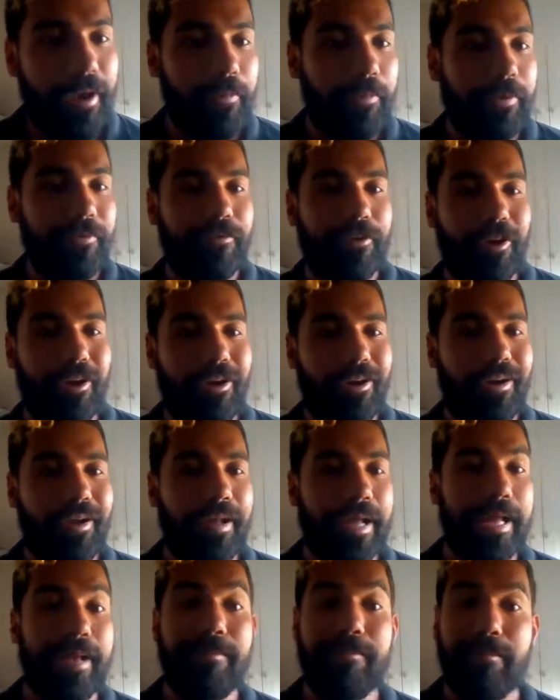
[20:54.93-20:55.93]
we've got
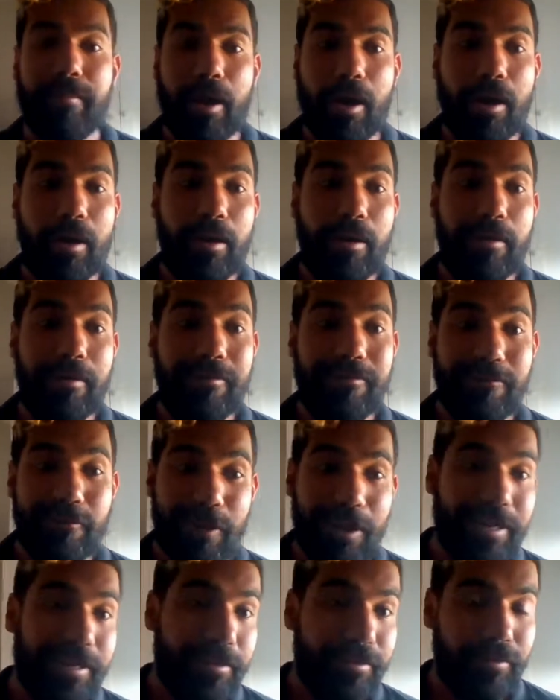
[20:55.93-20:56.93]
our
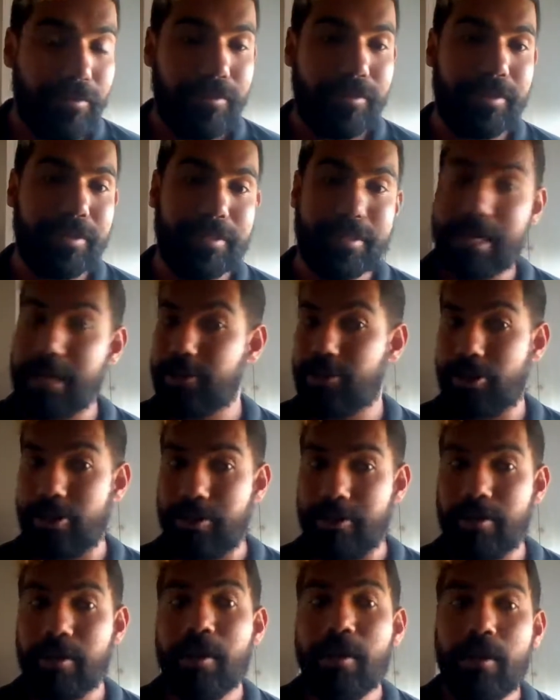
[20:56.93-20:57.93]
final
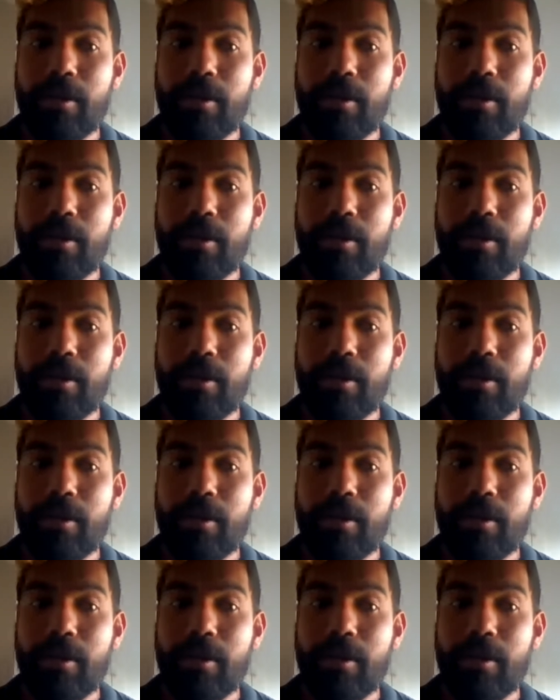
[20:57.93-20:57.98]
session